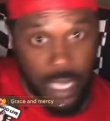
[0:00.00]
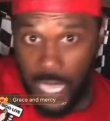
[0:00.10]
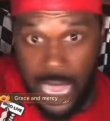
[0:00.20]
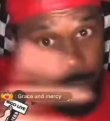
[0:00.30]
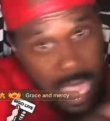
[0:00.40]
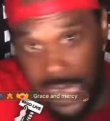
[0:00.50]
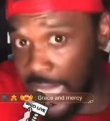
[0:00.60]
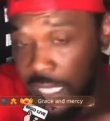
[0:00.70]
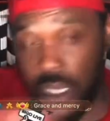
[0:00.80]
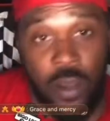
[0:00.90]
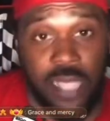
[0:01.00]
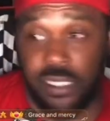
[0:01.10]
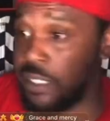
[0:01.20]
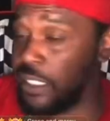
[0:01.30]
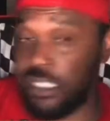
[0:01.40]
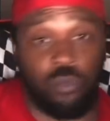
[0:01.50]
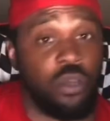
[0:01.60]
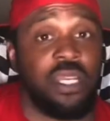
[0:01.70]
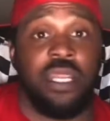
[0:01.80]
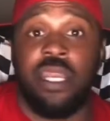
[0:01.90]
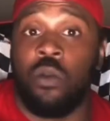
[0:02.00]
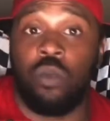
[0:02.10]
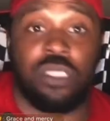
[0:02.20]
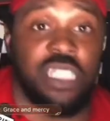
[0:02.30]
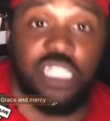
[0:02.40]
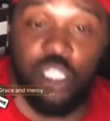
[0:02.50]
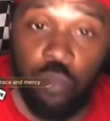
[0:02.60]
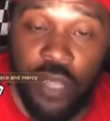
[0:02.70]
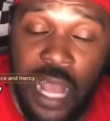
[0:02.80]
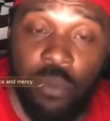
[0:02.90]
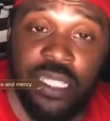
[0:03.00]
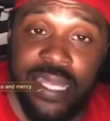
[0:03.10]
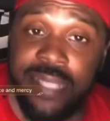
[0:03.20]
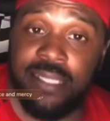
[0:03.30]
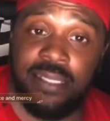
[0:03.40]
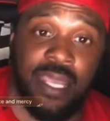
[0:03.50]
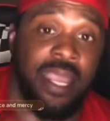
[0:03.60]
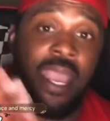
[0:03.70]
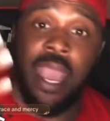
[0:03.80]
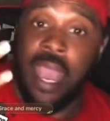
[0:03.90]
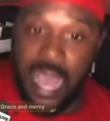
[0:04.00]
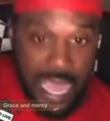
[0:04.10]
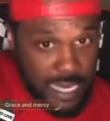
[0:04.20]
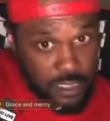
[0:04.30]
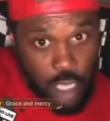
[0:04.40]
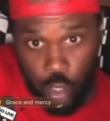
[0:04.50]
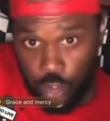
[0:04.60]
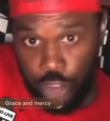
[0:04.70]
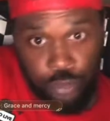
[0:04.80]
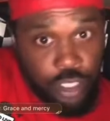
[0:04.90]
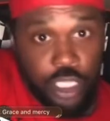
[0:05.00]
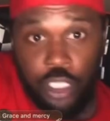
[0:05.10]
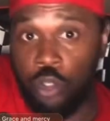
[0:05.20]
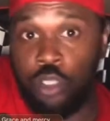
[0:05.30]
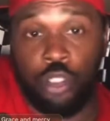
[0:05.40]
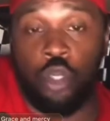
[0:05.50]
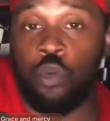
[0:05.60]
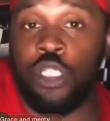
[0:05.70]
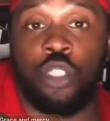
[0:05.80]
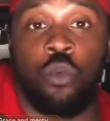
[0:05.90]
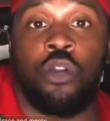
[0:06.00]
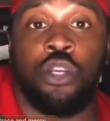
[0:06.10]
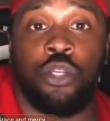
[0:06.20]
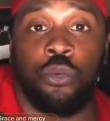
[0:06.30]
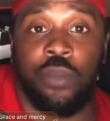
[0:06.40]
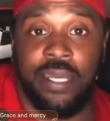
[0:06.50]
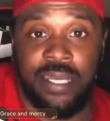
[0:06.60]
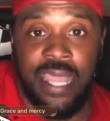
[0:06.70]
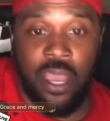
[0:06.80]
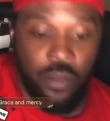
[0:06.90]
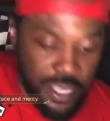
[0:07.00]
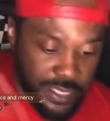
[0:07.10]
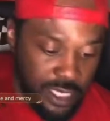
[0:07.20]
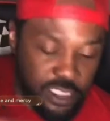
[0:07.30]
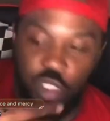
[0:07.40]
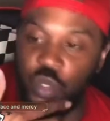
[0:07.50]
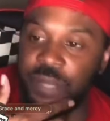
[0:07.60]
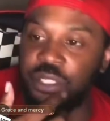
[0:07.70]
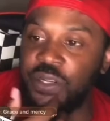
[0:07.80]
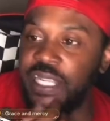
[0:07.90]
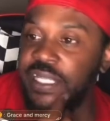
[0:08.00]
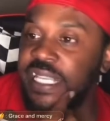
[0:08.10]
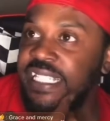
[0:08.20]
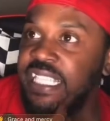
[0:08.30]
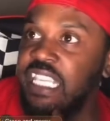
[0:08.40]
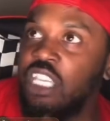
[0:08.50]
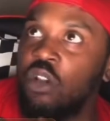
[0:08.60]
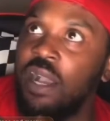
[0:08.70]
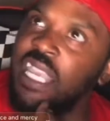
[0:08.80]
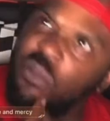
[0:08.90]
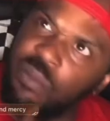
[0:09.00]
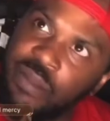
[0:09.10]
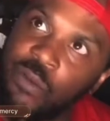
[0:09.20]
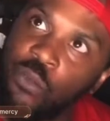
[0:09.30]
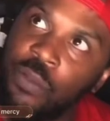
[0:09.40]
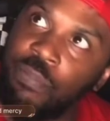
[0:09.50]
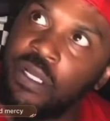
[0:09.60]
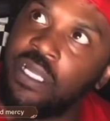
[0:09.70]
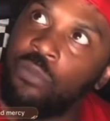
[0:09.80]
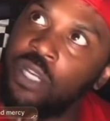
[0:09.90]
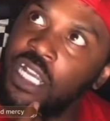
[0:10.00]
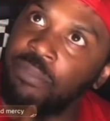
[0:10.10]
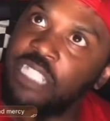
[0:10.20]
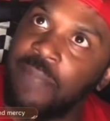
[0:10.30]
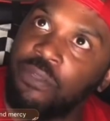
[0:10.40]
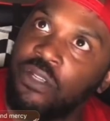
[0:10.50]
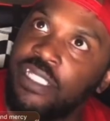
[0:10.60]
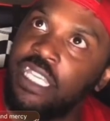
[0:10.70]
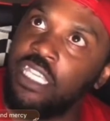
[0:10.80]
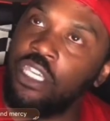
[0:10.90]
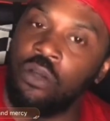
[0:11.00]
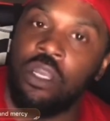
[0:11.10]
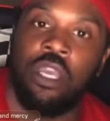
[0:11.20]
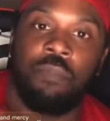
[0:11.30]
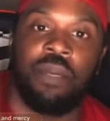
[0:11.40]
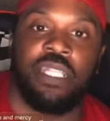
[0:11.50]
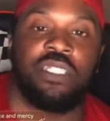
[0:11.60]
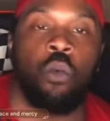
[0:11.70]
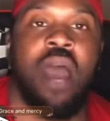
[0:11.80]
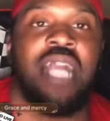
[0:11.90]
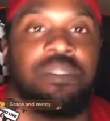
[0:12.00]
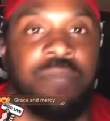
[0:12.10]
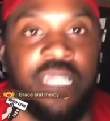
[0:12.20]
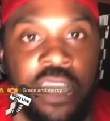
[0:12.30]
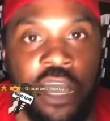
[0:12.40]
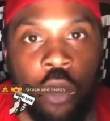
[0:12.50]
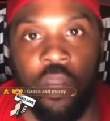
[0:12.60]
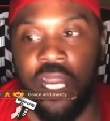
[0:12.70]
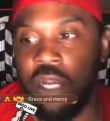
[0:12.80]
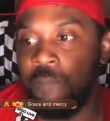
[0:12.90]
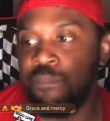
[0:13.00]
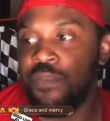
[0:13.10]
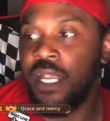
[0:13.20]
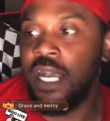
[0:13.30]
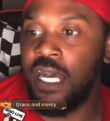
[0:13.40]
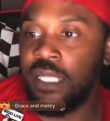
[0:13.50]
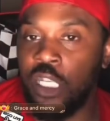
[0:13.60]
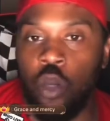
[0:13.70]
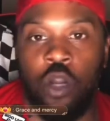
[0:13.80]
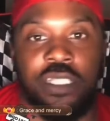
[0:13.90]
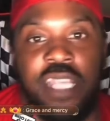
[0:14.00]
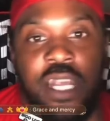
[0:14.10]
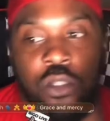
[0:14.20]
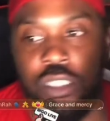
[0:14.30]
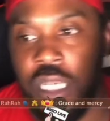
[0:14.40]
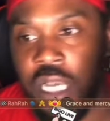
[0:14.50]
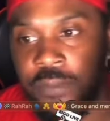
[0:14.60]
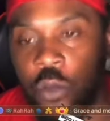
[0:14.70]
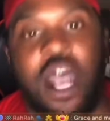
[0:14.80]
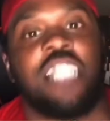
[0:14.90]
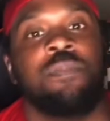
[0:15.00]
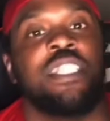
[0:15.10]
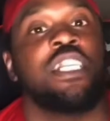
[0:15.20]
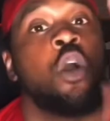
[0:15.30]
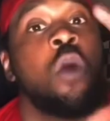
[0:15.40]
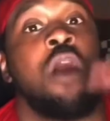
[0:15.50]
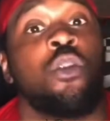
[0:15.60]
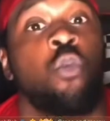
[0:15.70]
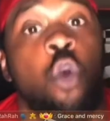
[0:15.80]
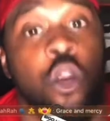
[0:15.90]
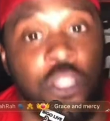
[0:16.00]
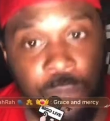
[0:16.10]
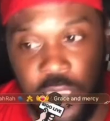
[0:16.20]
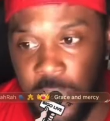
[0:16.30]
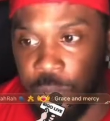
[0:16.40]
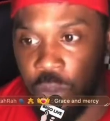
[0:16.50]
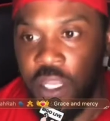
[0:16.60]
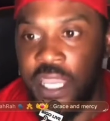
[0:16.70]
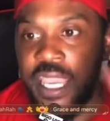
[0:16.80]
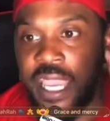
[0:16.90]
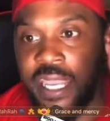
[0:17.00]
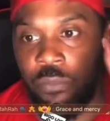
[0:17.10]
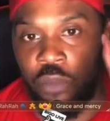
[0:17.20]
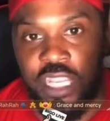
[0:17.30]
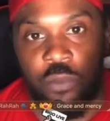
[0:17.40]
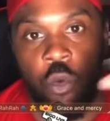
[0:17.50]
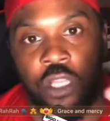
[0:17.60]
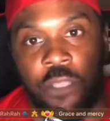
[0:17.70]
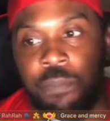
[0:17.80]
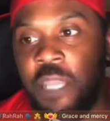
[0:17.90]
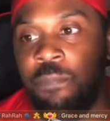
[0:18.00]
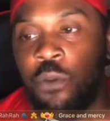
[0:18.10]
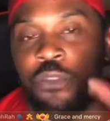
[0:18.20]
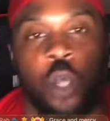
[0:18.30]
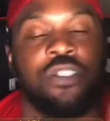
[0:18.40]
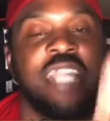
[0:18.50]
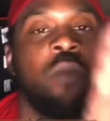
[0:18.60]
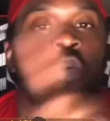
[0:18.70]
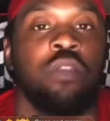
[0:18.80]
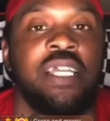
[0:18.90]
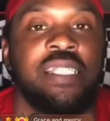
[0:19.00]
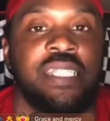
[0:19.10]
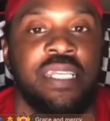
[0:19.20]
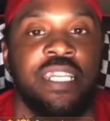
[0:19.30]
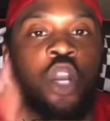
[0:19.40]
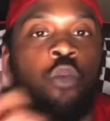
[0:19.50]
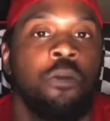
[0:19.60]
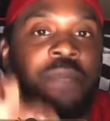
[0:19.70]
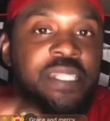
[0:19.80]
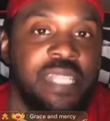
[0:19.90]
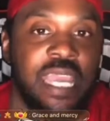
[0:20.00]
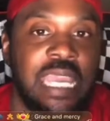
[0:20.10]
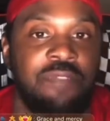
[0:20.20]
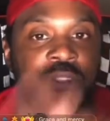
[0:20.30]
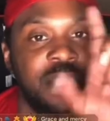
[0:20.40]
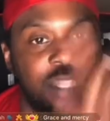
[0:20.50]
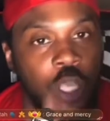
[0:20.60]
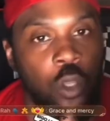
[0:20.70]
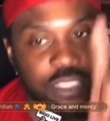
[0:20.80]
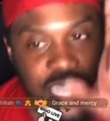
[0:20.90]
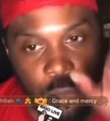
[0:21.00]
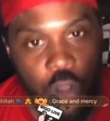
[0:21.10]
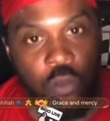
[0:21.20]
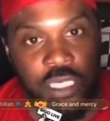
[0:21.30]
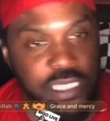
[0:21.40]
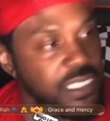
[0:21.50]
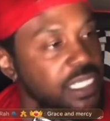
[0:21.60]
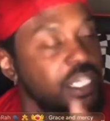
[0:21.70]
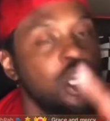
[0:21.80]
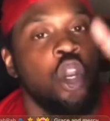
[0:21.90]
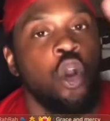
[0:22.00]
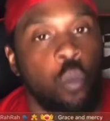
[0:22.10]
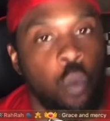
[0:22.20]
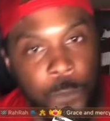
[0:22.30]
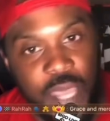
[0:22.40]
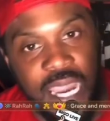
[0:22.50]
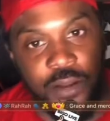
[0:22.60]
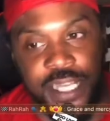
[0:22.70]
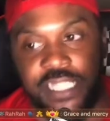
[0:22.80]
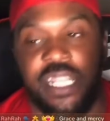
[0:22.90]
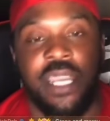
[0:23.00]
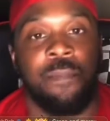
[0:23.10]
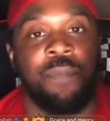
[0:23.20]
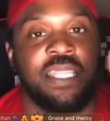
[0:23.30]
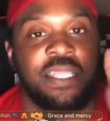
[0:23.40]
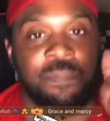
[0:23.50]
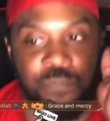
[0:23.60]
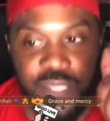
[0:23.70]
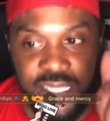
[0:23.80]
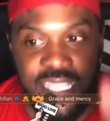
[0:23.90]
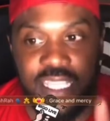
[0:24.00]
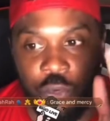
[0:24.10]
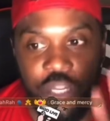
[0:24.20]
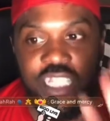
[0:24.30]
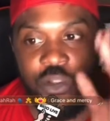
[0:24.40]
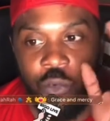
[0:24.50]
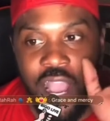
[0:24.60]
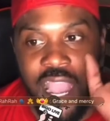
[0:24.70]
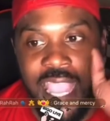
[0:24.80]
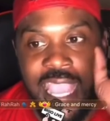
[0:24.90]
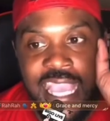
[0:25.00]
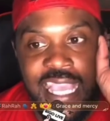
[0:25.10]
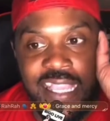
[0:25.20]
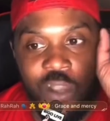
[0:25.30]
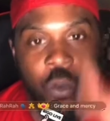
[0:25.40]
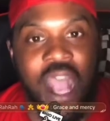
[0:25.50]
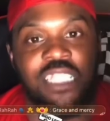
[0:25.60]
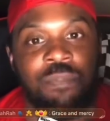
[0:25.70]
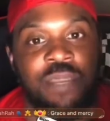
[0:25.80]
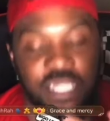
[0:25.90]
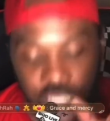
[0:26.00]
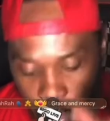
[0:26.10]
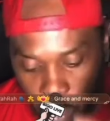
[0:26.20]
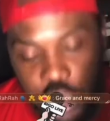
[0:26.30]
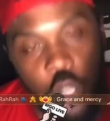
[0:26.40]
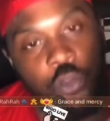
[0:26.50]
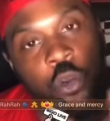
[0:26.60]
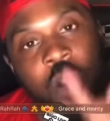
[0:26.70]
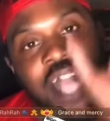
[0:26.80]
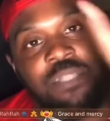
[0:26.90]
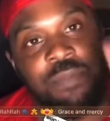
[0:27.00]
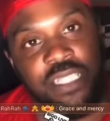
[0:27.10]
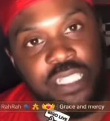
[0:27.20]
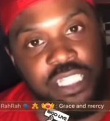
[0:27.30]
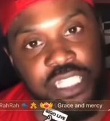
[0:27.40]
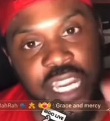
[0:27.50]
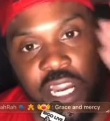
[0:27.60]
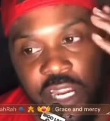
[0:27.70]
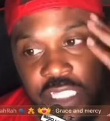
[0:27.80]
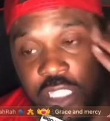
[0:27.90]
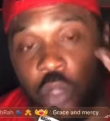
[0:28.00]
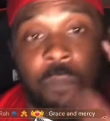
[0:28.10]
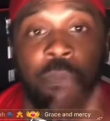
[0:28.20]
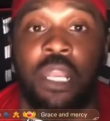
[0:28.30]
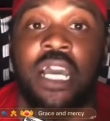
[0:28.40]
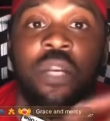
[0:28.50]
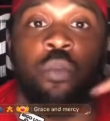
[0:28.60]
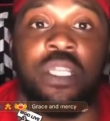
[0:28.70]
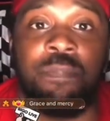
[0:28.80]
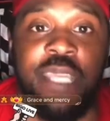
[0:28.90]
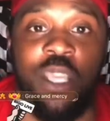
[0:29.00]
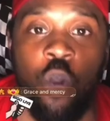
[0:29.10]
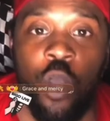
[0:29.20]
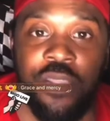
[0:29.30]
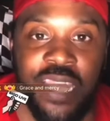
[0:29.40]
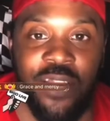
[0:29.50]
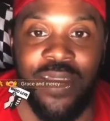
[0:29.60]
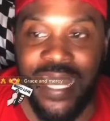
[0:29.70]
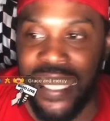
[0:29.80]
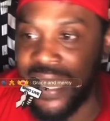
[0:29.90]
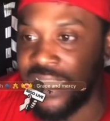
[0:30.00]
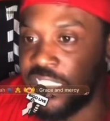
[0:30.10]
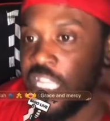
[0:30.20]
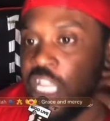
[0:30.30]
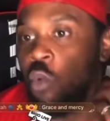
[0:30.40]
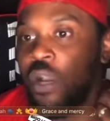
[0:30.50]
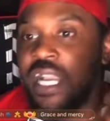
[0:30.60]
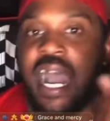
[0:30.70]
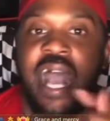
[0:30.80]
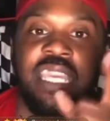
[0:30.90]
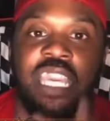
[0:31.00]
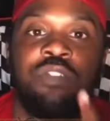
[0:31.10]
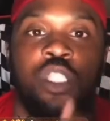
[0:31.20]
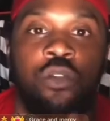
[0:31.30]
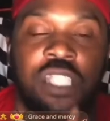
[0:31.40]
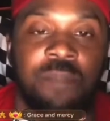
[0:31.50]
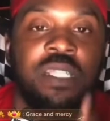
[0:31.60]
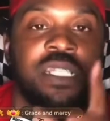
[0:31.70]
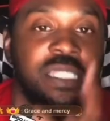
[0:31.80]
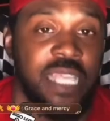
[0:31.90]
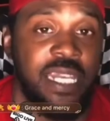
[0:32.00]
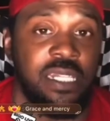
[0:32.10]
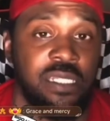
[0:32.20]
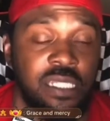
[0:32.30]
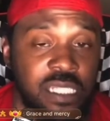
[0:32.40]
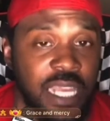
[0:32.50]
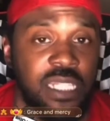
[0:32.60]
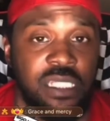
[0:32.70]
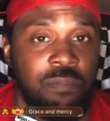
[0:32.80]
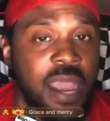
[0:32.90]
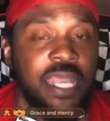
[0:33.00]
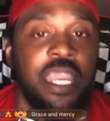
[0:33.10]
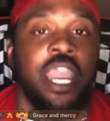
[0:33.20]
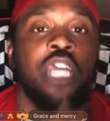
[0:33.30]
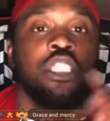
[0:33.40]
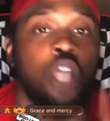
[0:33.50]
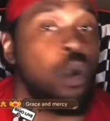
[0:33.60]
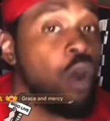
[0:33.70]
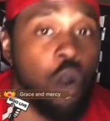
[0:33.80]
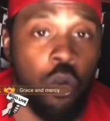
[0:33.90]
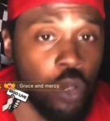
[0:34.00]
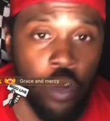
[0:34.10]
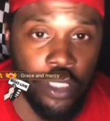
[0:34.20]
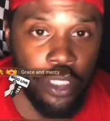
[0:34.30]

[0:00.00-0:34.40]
I'm, I gotta go. I, this is what was. This is what I was led to say. I done told you. You do what you want to do with it. Now, there's a scripture in Ezekiel. I can't remember what book, what uh, chapter Ezekiel, but it's the watchman where uh, the Lord tells uh, the watchman to go out and warn the people. And when he warned the people, those that will listen will be saved, but those that won't listen will perish. But the, the, the reason why the watchman, the Lord told the watchman to share is so the blood wouldn't be on their hands. When God gives you something to, t- to say to somebody, don't hold on